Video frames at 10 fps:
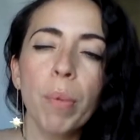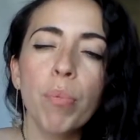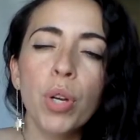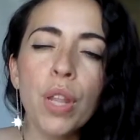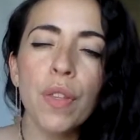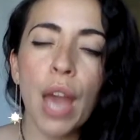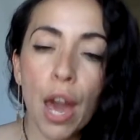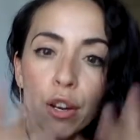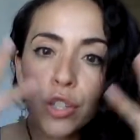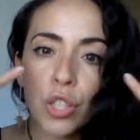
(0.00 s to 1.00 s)
put in the
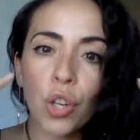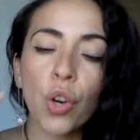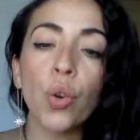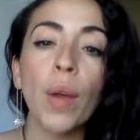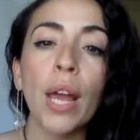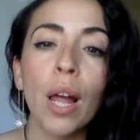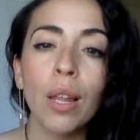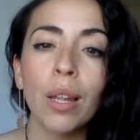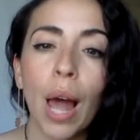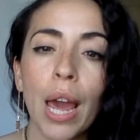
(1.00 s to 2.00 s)
energy to create a
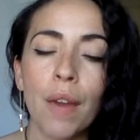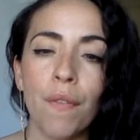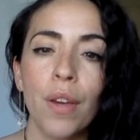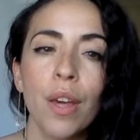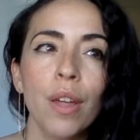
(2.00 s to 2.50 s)
life